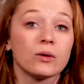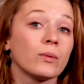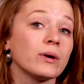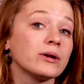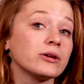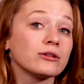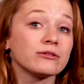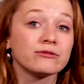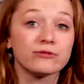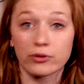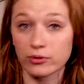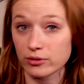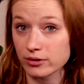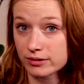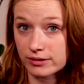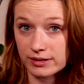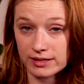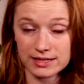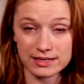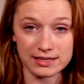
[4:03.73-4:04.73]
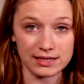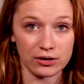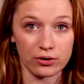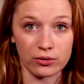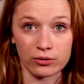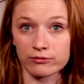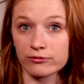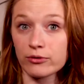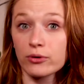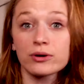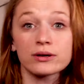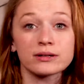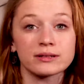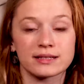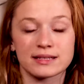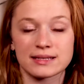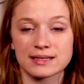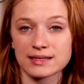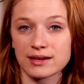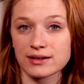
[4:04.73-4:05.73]
When your vocalist or
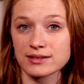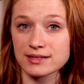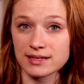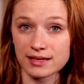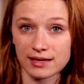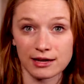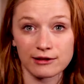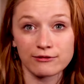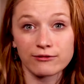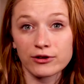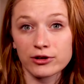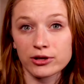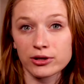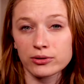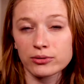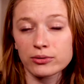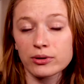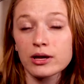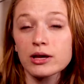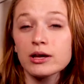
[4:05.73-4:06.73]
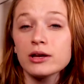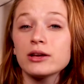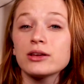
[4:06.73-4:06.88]
vocalists are singing for you,